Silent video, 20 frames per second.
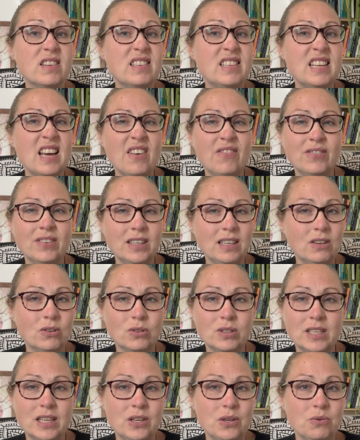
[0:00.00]
definitely
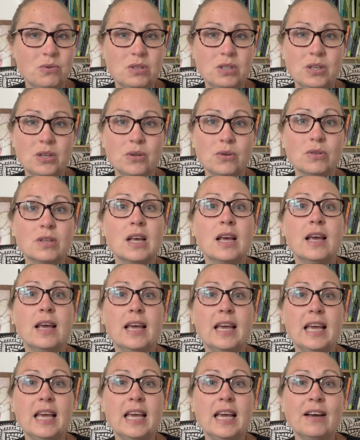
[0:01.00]
continue to use
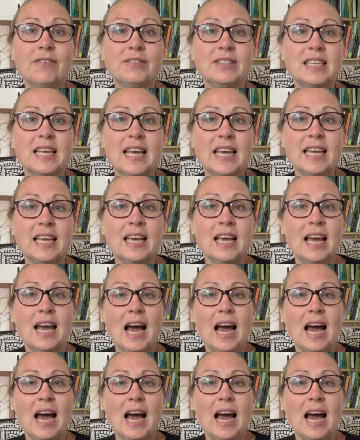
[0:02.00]
EFT